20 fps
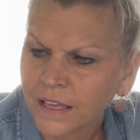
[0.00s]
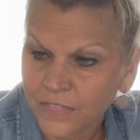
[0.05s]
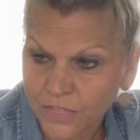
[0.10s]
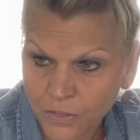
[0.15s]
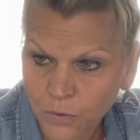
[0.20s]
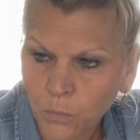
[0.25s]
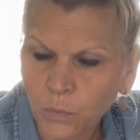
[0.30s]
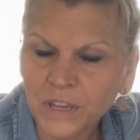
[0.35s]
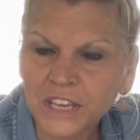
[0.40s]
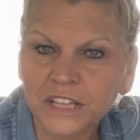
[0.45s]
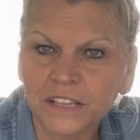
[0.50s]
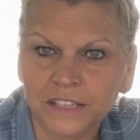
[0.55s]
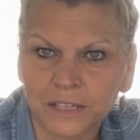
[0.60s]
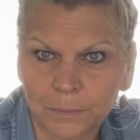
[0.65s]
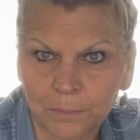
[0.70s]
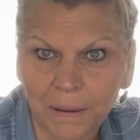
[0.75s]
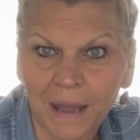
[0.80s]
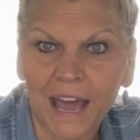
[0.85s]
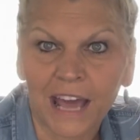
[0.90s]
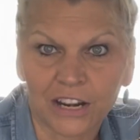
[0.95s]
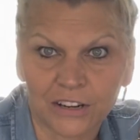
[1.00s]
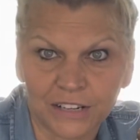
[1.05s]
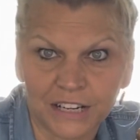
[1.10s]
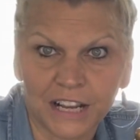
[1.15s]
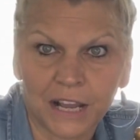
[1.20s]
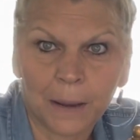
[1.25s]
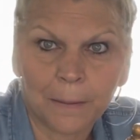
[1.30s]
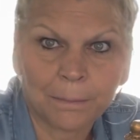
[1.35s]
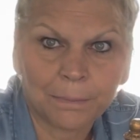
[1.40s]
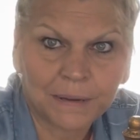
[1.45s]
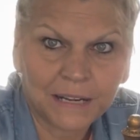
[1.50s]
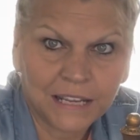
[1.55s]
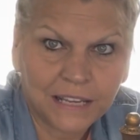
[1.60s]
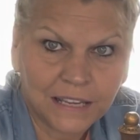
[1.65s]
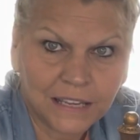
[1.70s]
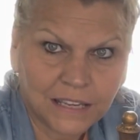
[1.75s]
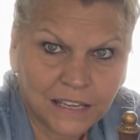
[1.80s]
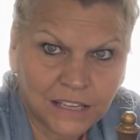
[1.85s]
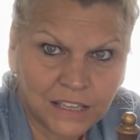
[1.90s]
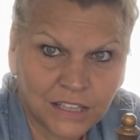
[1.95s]
The Wheeling Pottery
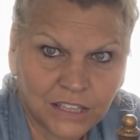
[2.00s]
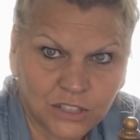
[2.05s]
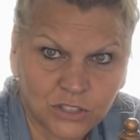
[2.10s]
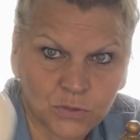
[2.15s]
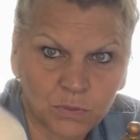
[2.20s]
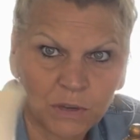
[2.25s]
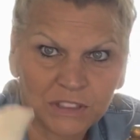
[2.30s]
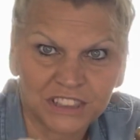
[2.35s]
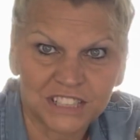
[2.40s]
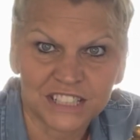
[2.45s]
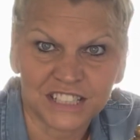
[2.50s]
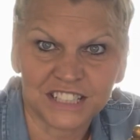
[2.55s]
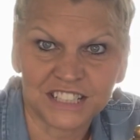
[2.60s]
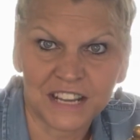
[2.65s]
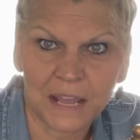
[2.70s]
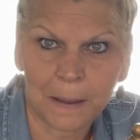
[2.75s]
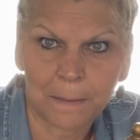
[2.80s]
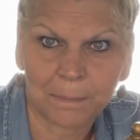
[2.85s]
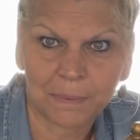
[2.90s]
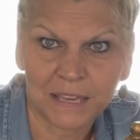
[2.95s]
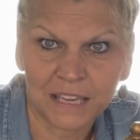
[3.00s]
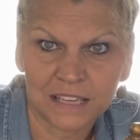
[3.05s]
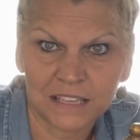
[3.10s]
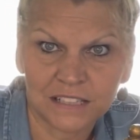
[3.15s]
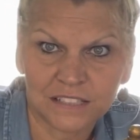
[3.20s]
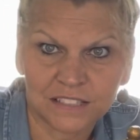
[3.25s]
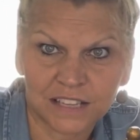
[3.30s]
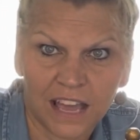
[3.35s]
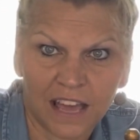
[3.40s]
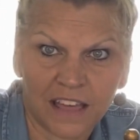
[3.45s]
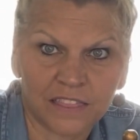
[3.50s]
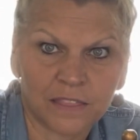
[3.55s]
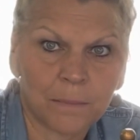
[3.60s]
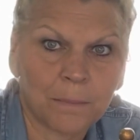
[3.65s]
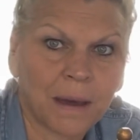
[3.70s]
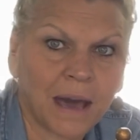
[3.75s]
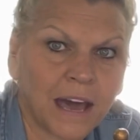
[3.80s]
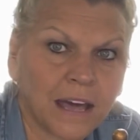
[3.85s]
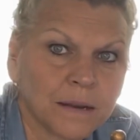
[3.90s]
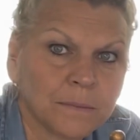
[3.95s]
Company is what the stamp is on the
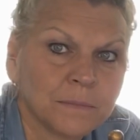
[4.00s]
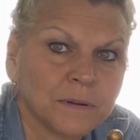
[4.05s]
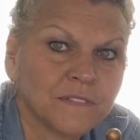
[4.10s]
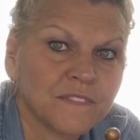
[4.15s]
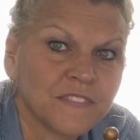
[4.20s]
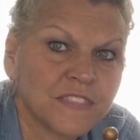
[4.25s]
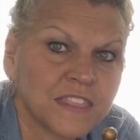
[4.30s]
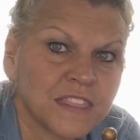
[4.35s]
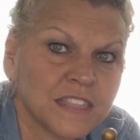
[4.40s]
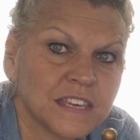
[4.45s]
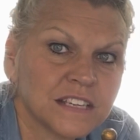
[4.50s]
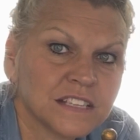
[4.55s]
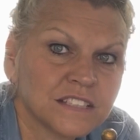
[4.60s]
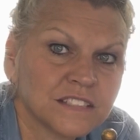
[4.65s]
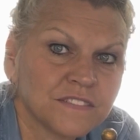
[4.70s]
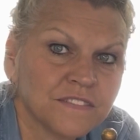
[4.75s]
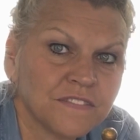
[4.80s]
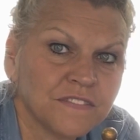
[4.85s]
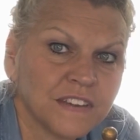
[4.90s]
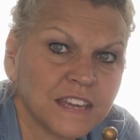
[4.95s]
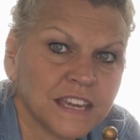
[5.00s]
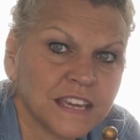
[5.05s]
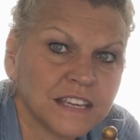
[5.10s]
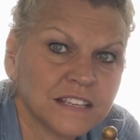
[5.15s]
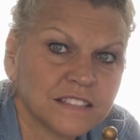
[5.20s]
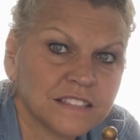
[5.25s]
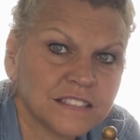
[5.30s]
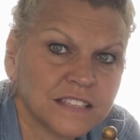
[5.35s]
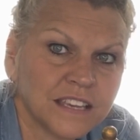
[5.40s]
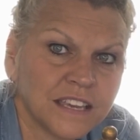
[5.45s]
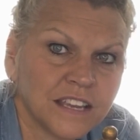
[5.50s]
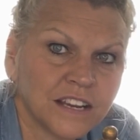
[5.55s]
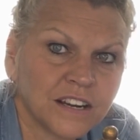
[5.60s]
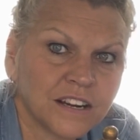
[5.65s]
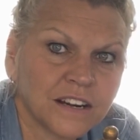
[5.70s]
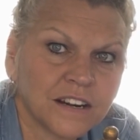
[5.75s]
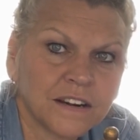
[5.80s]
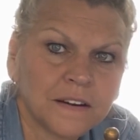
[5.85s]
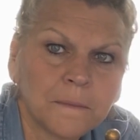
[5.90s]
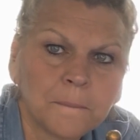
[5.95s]
bottom of this vase
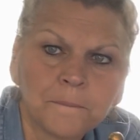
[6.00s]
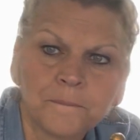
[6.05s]
here.